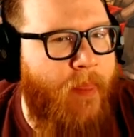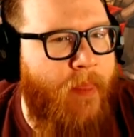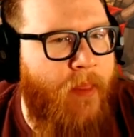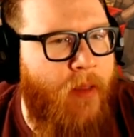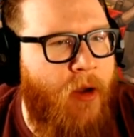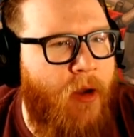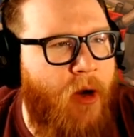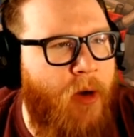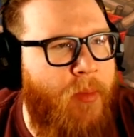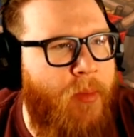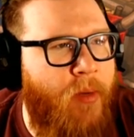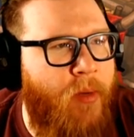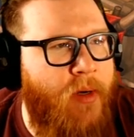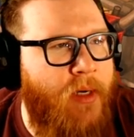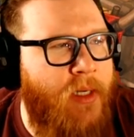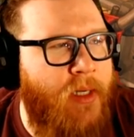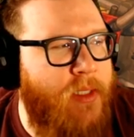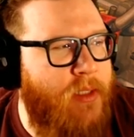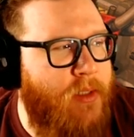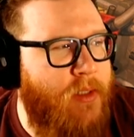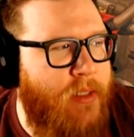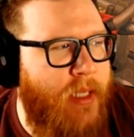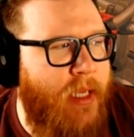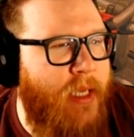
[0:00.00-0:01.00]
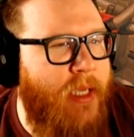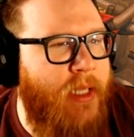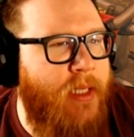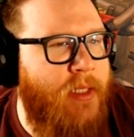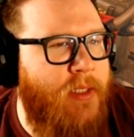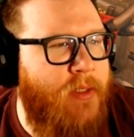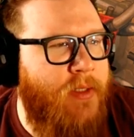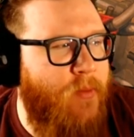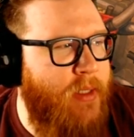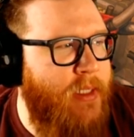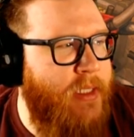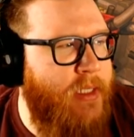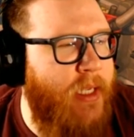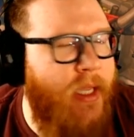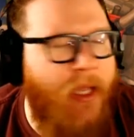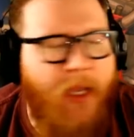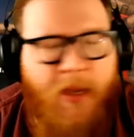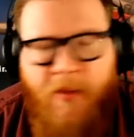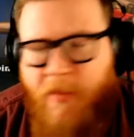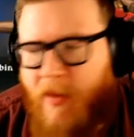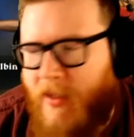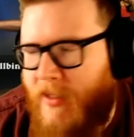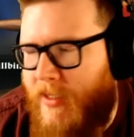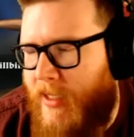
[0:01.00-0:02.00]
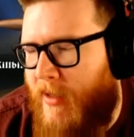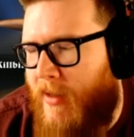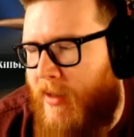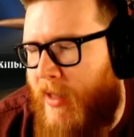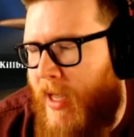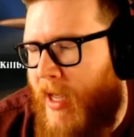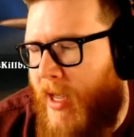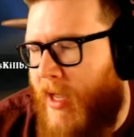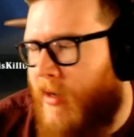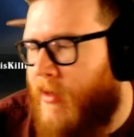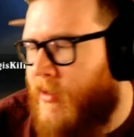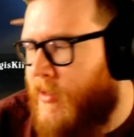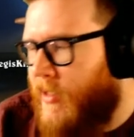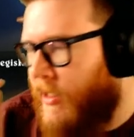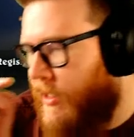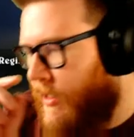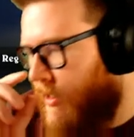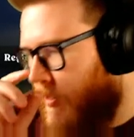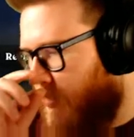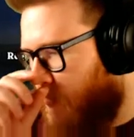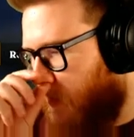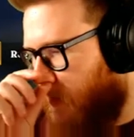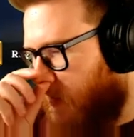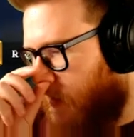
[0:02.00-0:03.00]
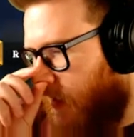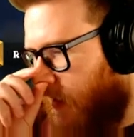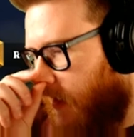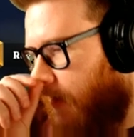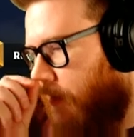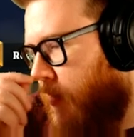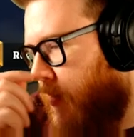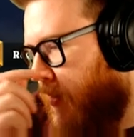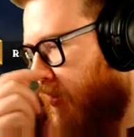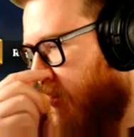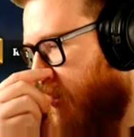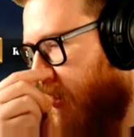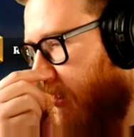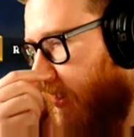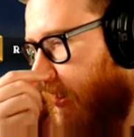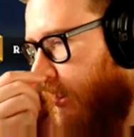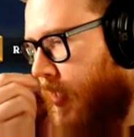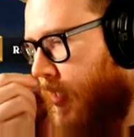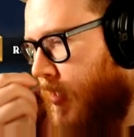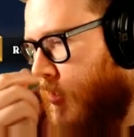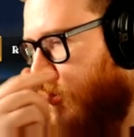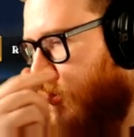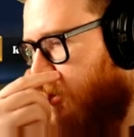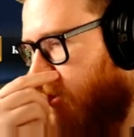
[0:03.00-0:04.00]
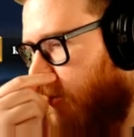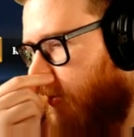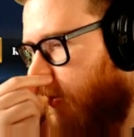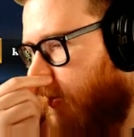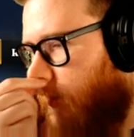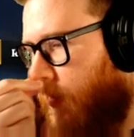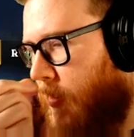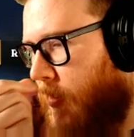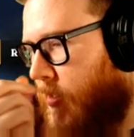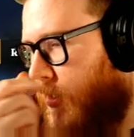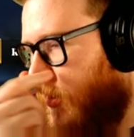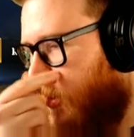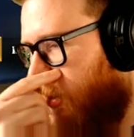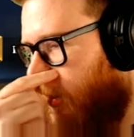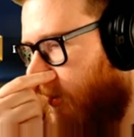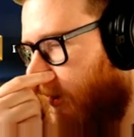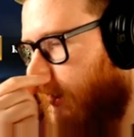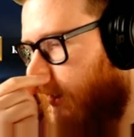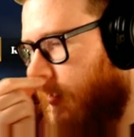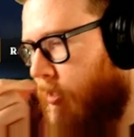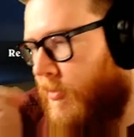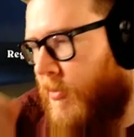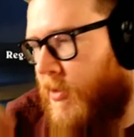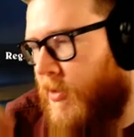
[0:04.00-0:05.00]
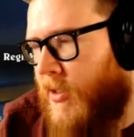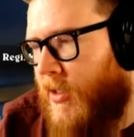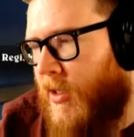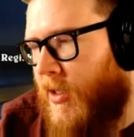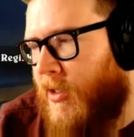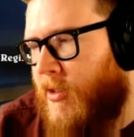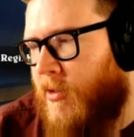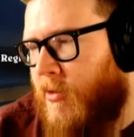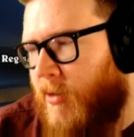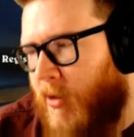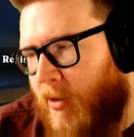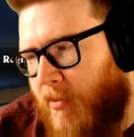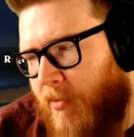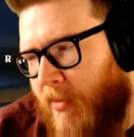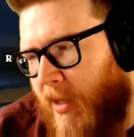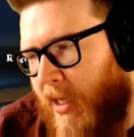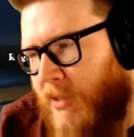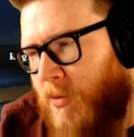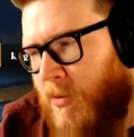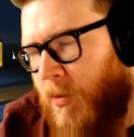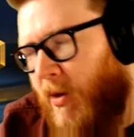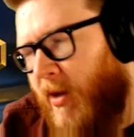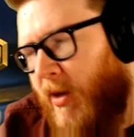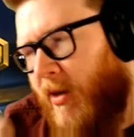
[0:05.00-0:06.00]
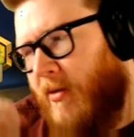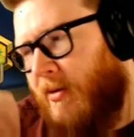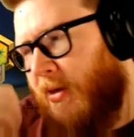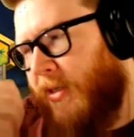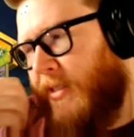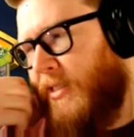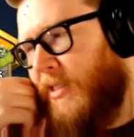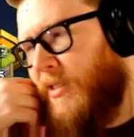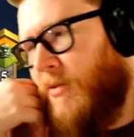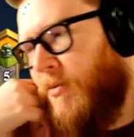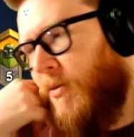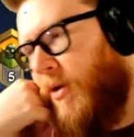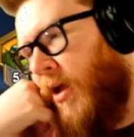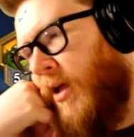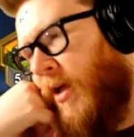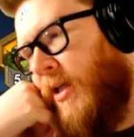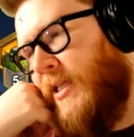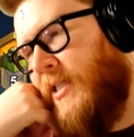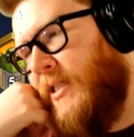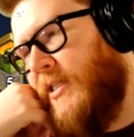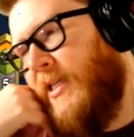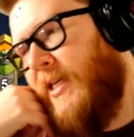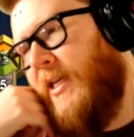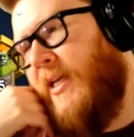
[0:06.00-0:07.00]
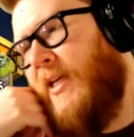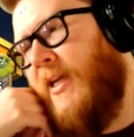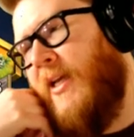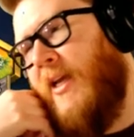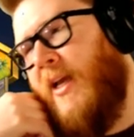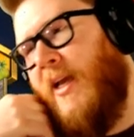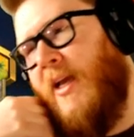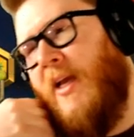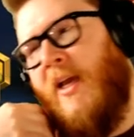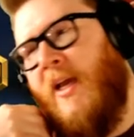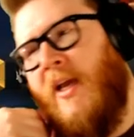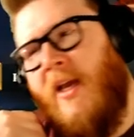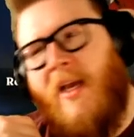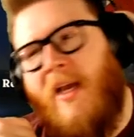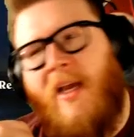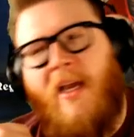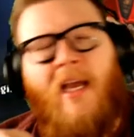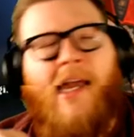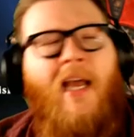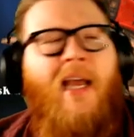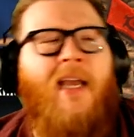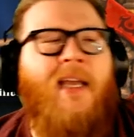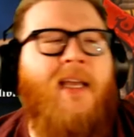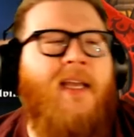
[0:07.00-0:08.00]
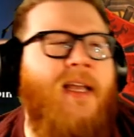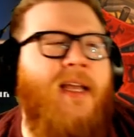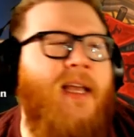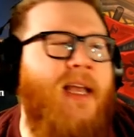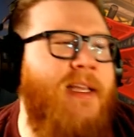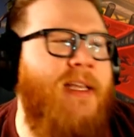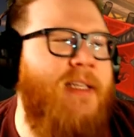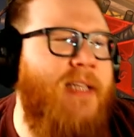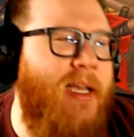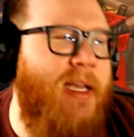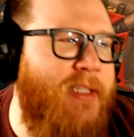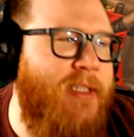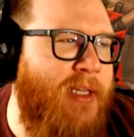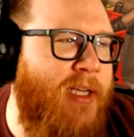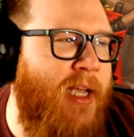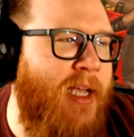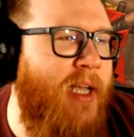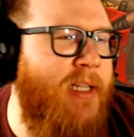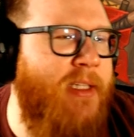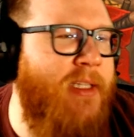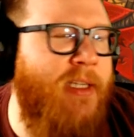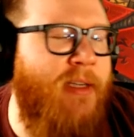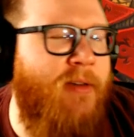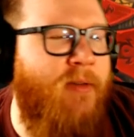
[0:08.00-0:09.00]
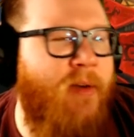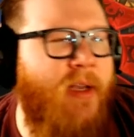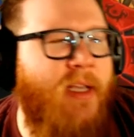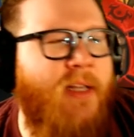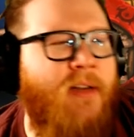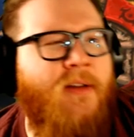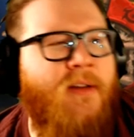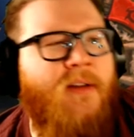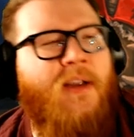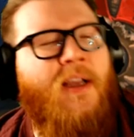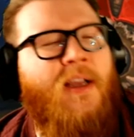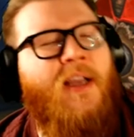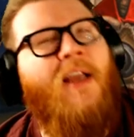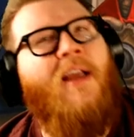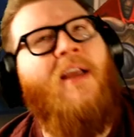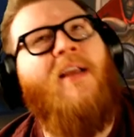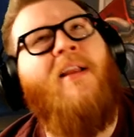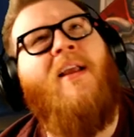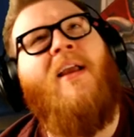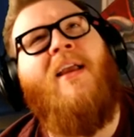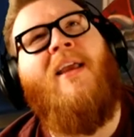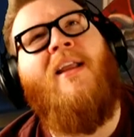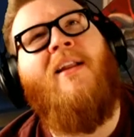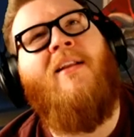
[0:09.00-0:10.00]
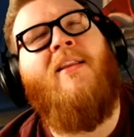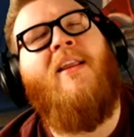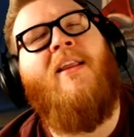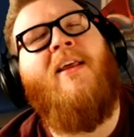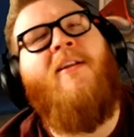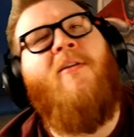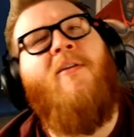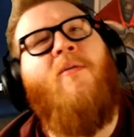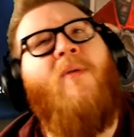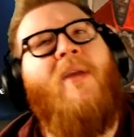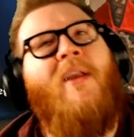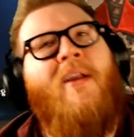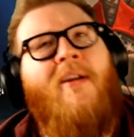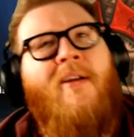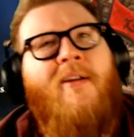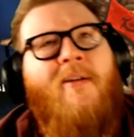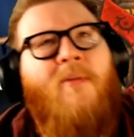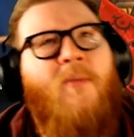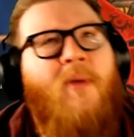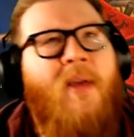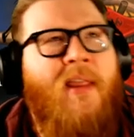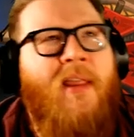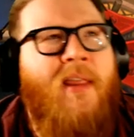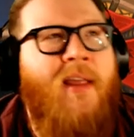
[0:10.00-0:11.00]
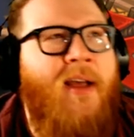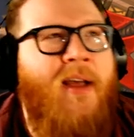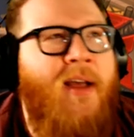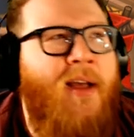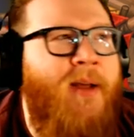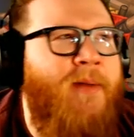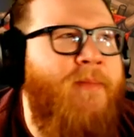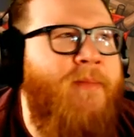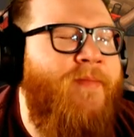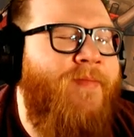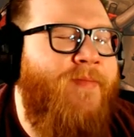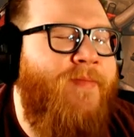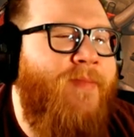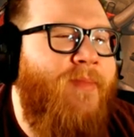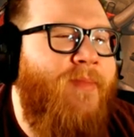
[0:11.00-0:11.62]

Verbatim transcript: Our opponent is taking a sweet time. I'll say that. Taking a sweet time here. Is YouTube the reason you don't listen to music on stream? It's one of the reasons, but honestly, I as a content creator, it get a little weird with um,